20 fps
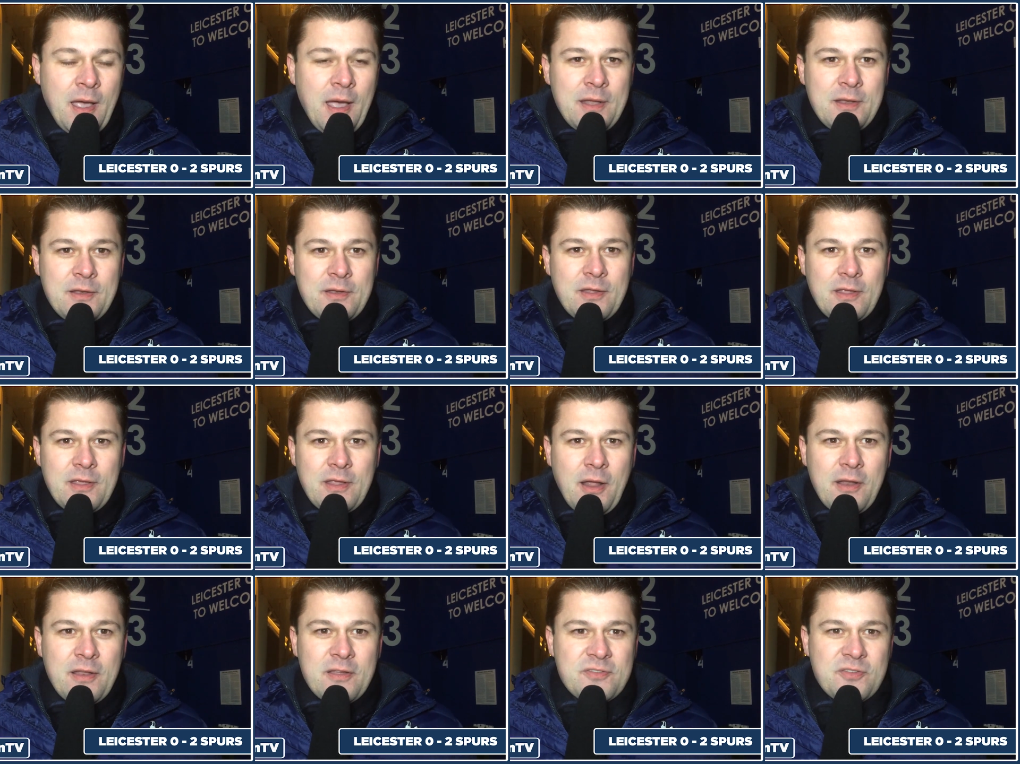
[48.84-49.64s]
And
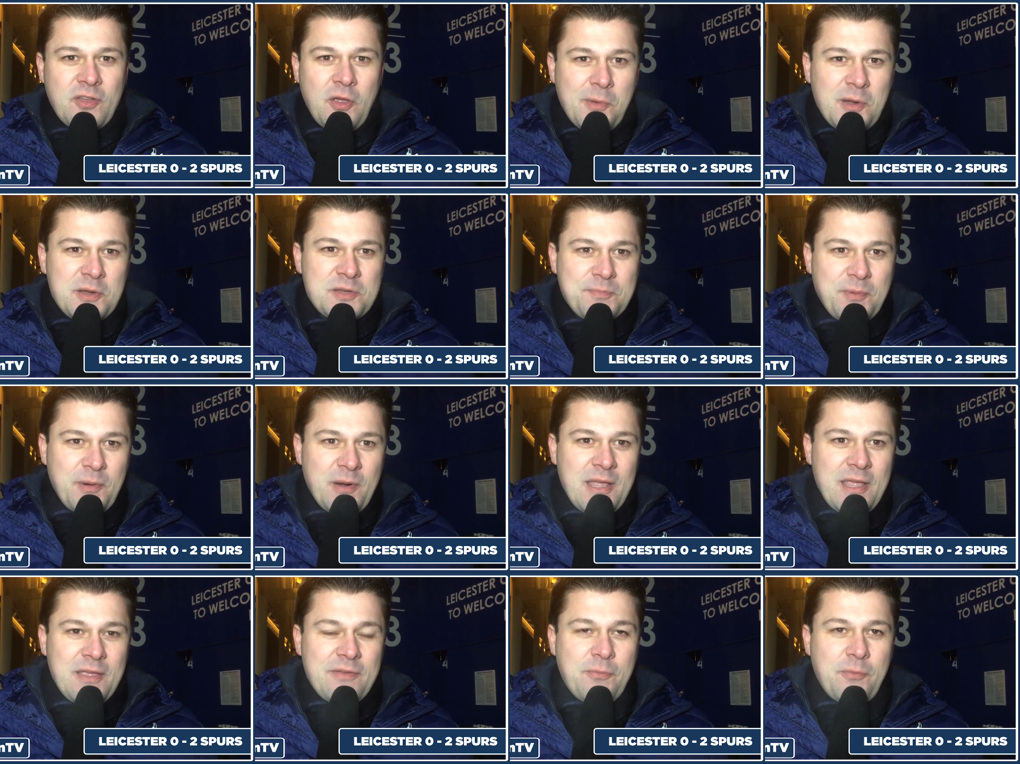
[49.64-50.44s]
you know, there's so much
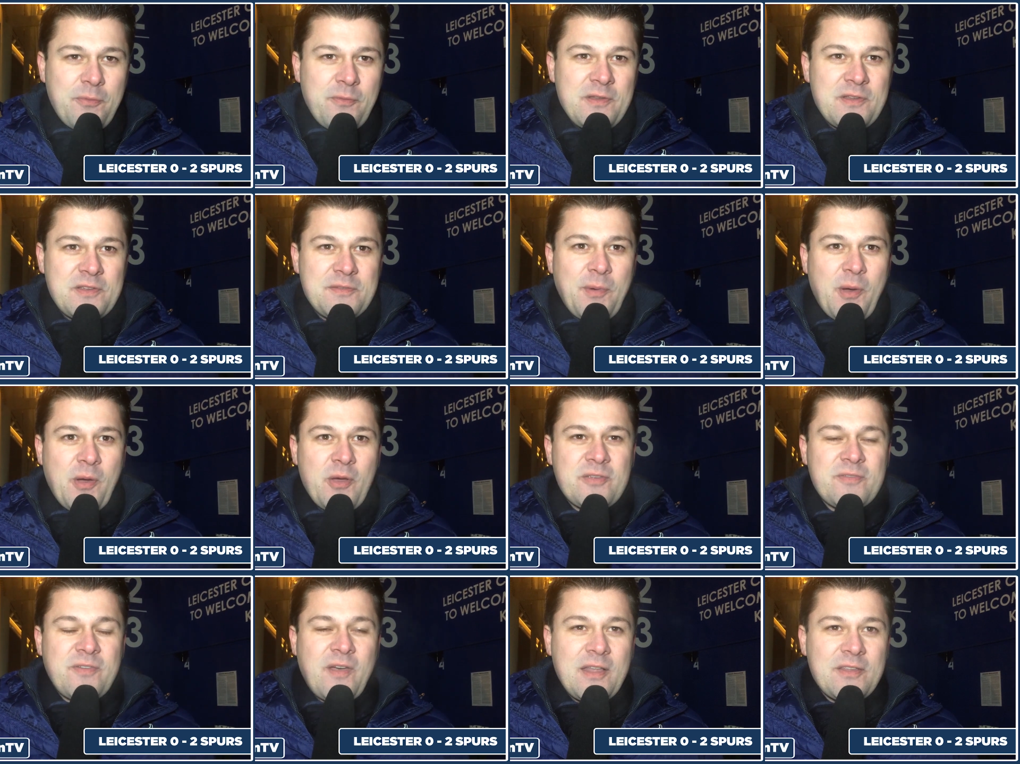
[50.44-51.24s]
belief within
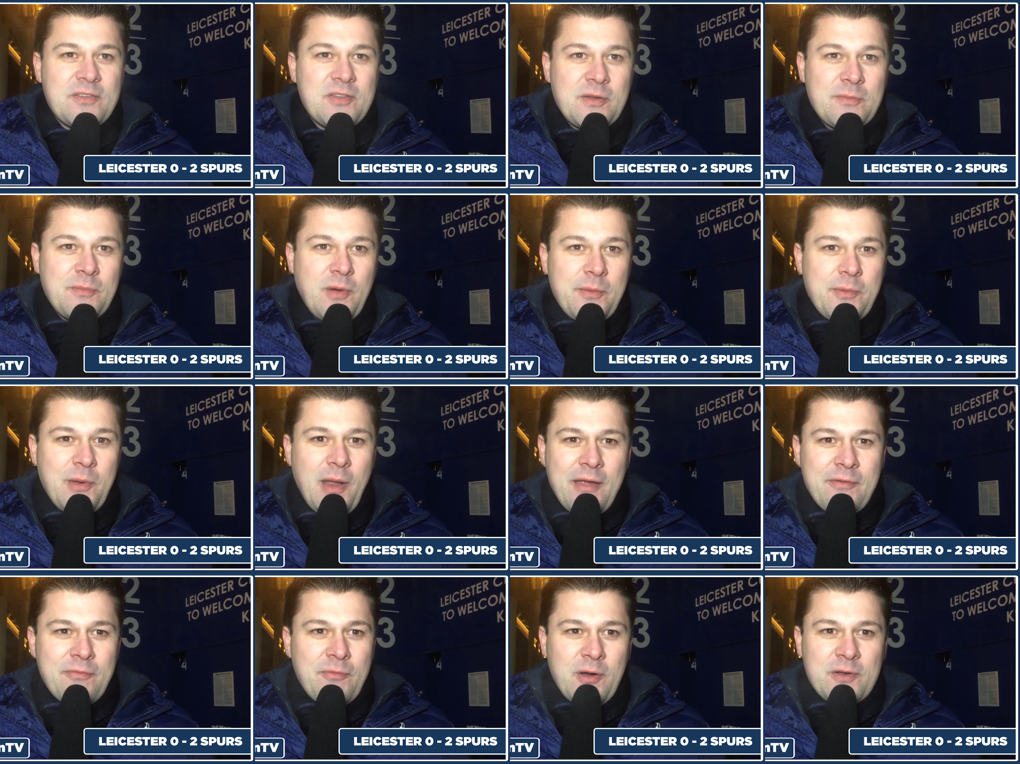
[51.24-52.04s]
Spurs fans at the
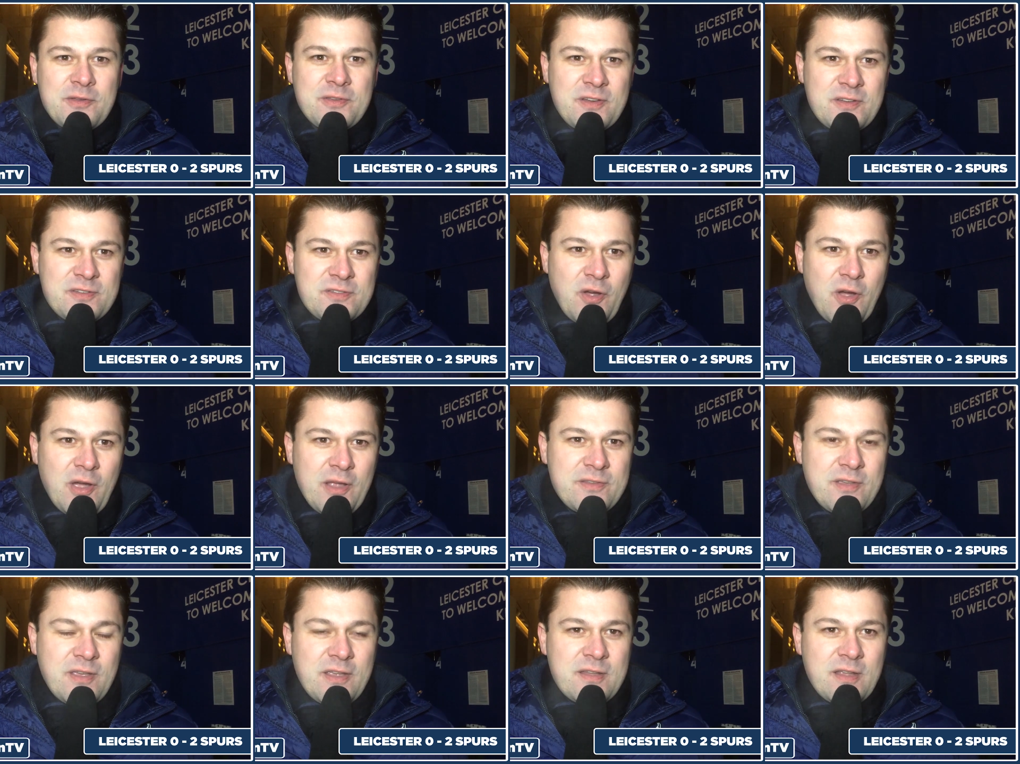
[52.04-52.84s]
moment. Everyone's
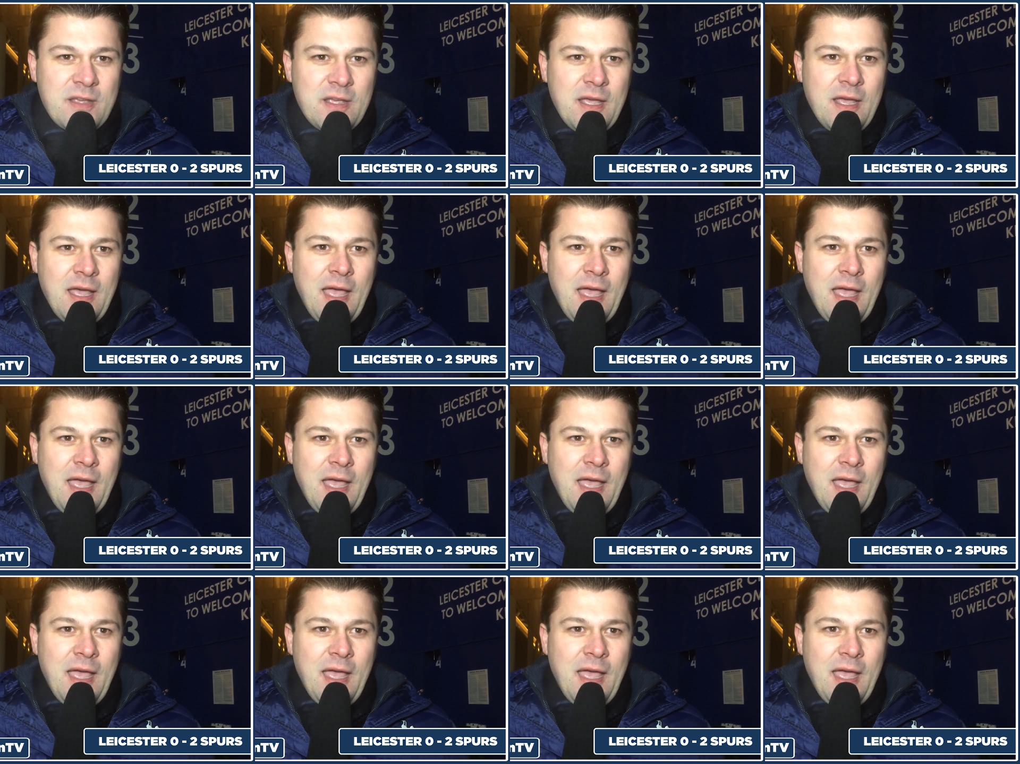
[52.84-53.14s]
excited.